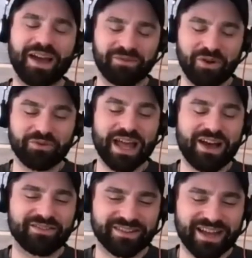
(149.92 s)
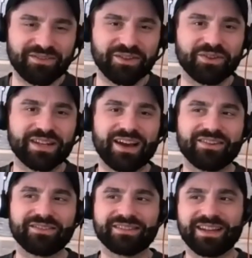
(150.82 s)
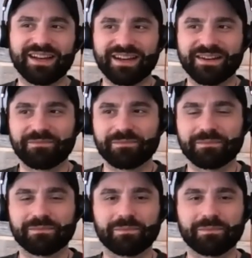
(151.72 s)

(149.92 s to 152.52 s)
have no doubt. I have no doubt. Like yeah. first